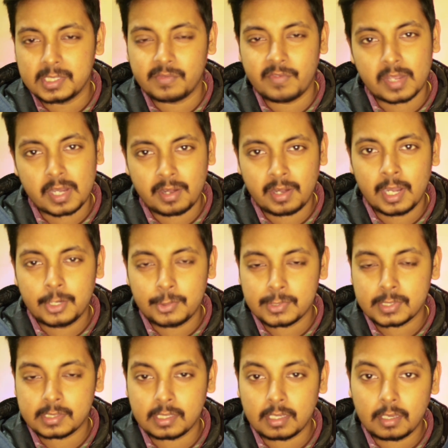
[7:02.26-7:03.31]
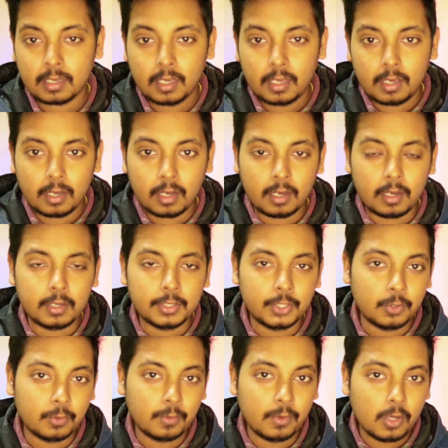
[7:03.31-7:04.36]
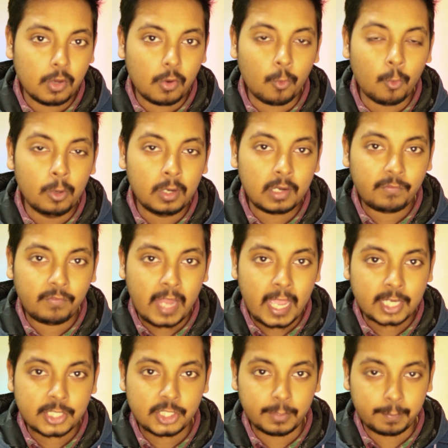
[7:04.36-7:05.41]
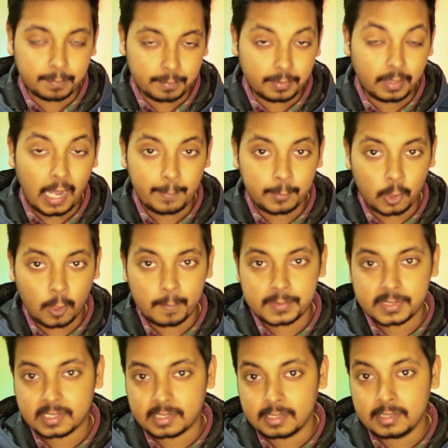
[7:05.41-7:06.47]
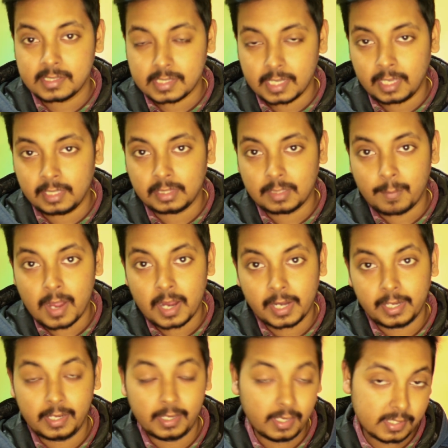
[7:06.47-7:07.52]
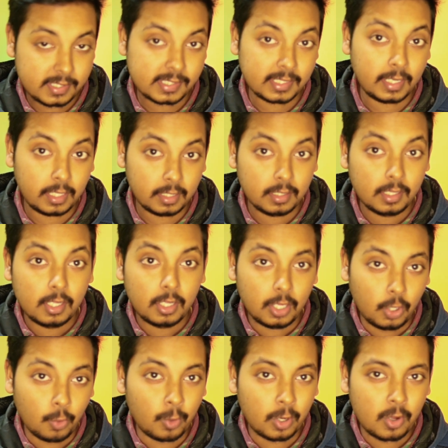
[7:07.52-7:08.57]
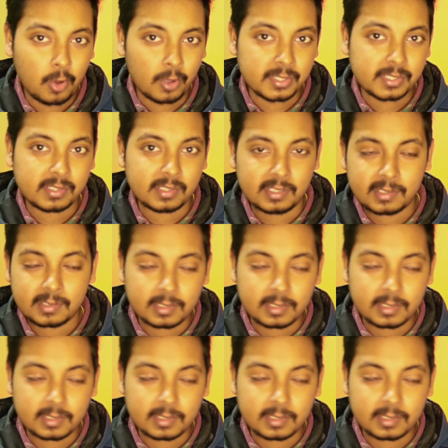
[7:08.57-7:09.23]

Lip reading: It's very rare to see older flagship laptops still stay in the market and sell at a lower cost.